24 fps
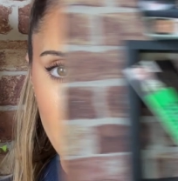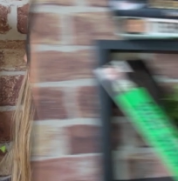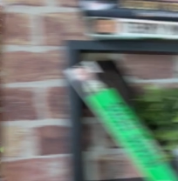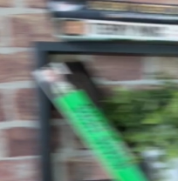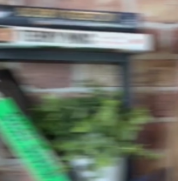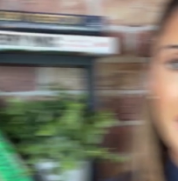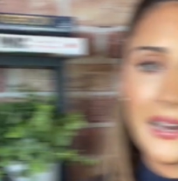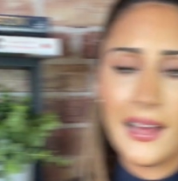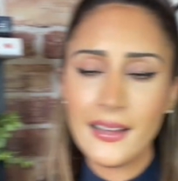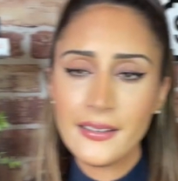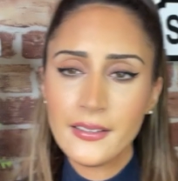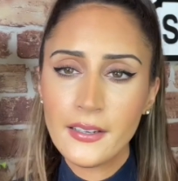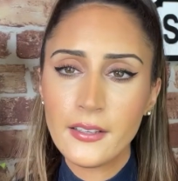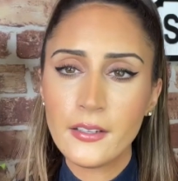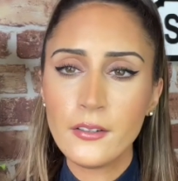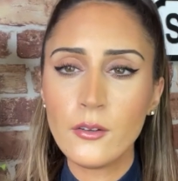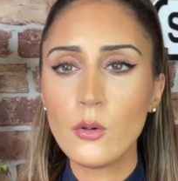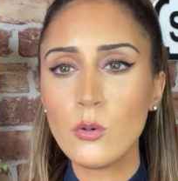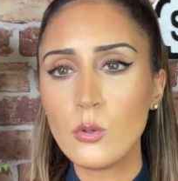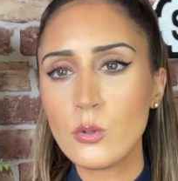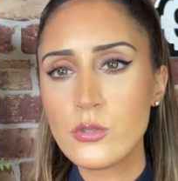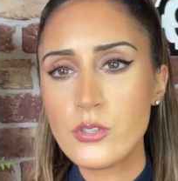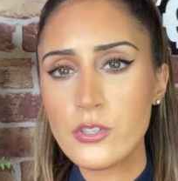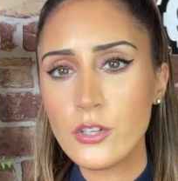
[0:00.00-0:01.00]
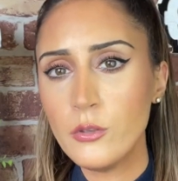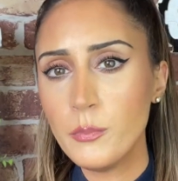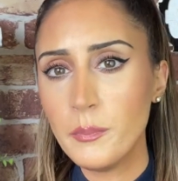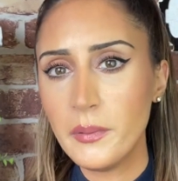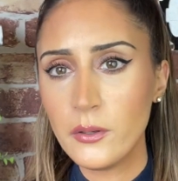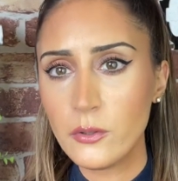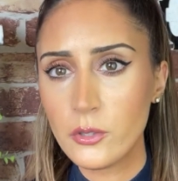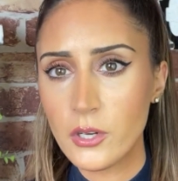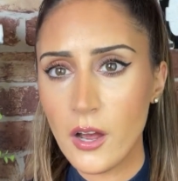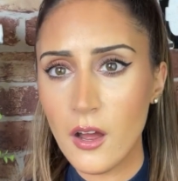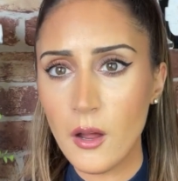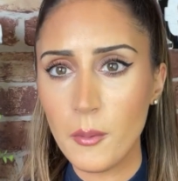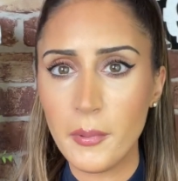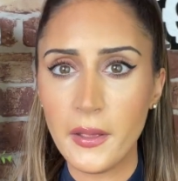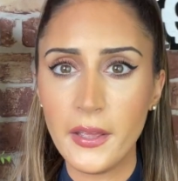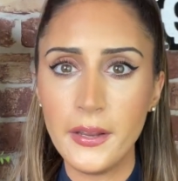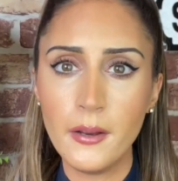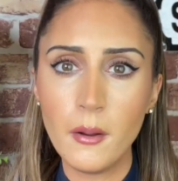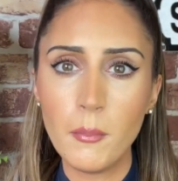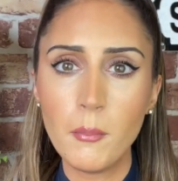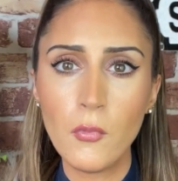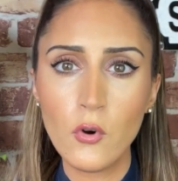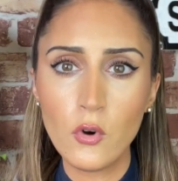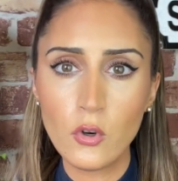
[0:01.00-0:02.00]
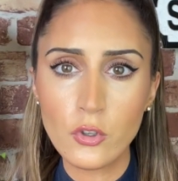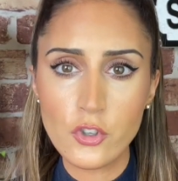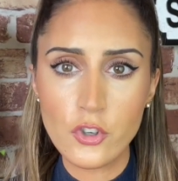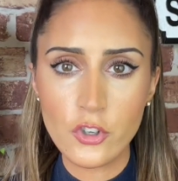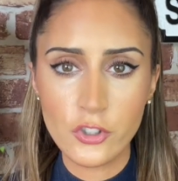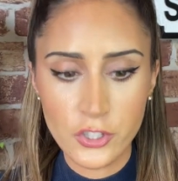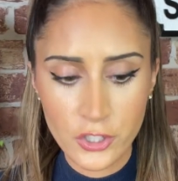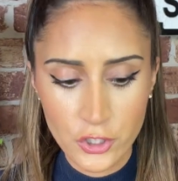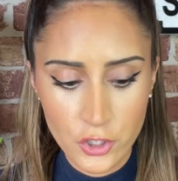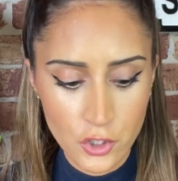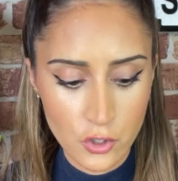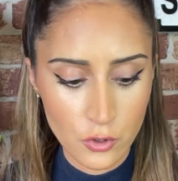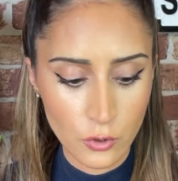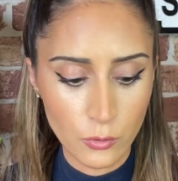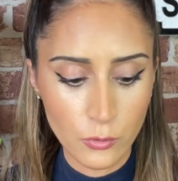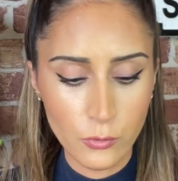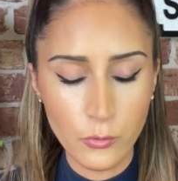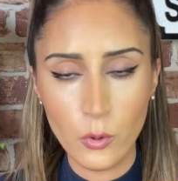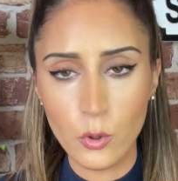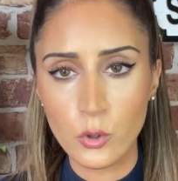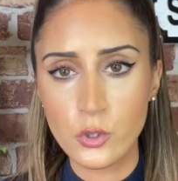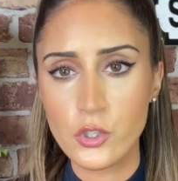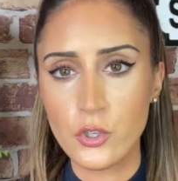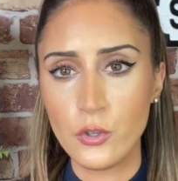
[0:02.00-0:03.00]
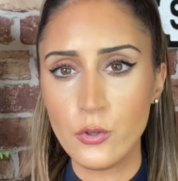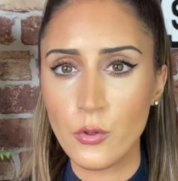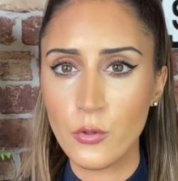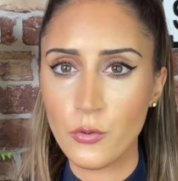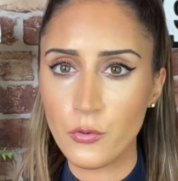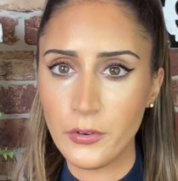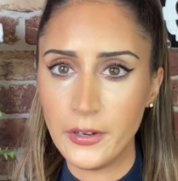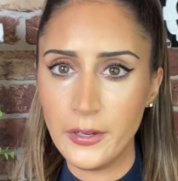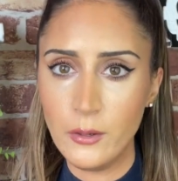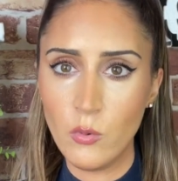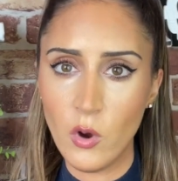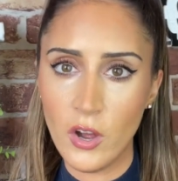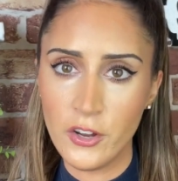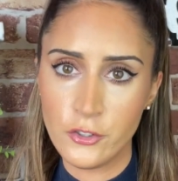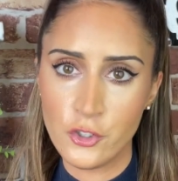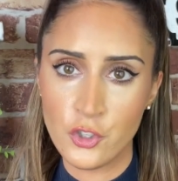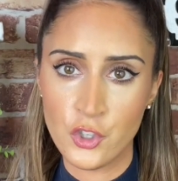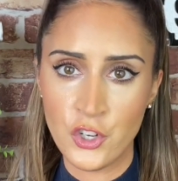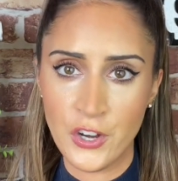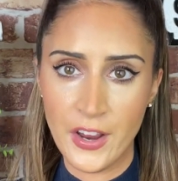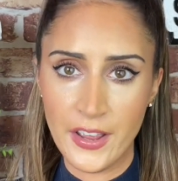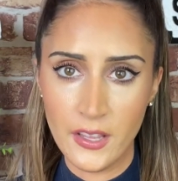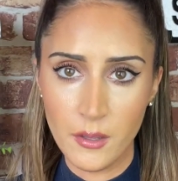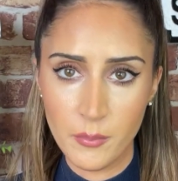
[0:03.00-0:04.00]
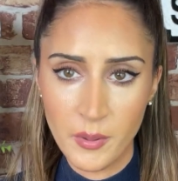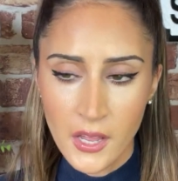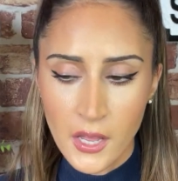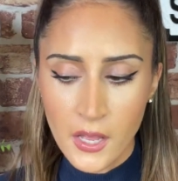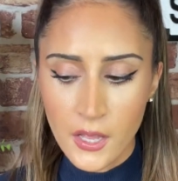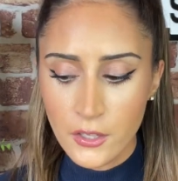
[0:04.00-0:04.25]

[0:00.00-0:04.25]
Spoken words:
Milan can also build up in a more traditional 4-2-3-1 shape,